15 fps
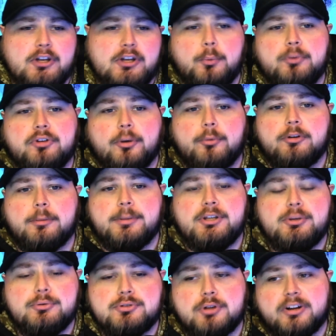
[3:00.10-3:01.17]
was going to be
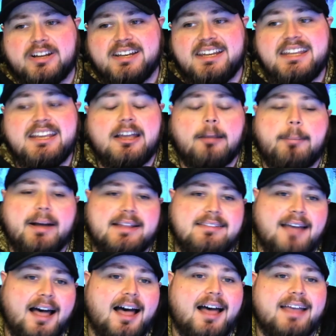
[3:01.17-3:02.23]
used on Anika by
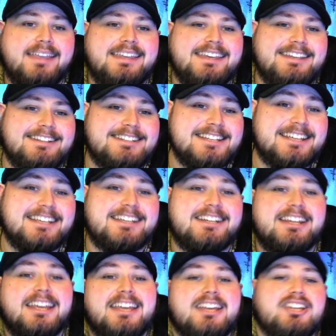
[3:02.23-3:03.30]
Ty. He
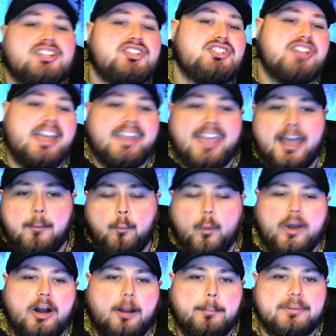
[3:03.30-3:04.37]
did. JM
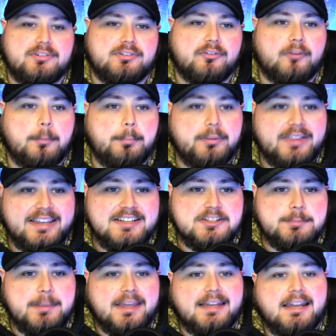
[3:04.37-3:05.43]
went up as the
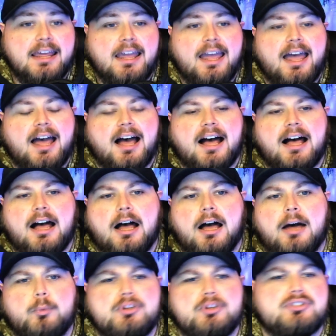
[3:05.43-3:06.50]
replacement.
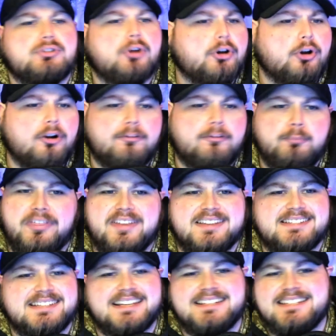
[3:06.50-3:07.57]
We started off with a
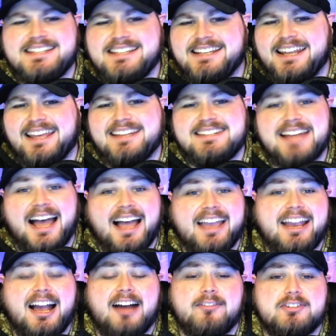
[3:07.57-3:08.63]
Santina and
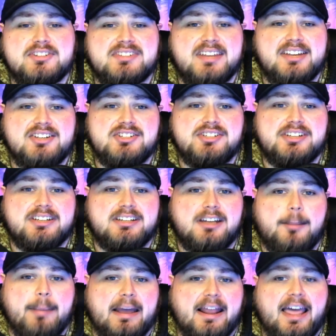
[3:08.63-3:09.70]
Ty conversation
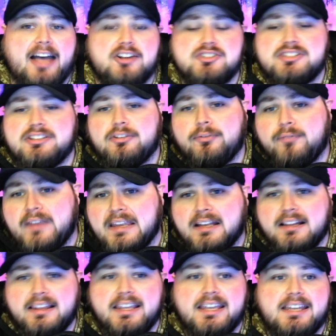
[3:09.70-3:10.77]
about how she's
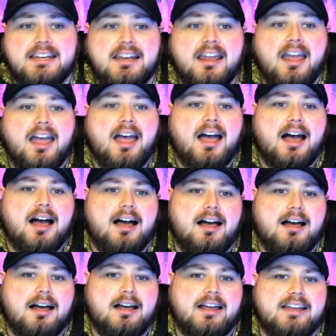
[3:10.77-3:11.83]
feeling,
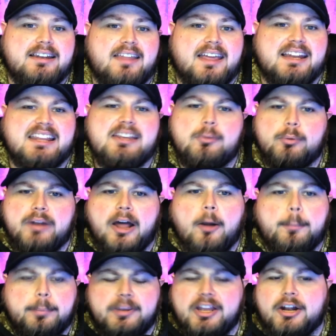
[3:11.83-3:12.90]
and that he would
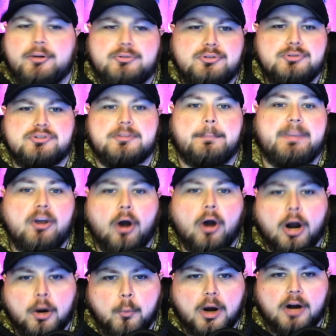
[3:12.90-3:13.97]
help, you know, do some
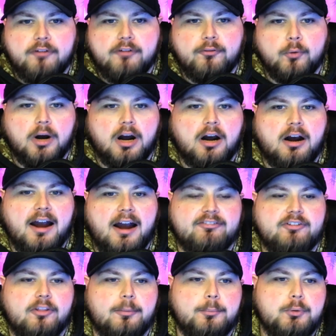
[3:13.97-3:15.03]
PR work for her
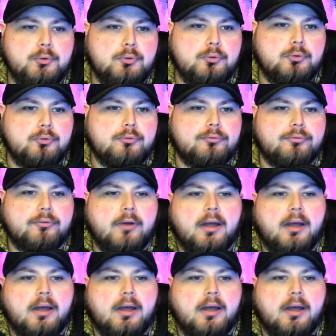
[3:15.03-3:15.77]
after the move.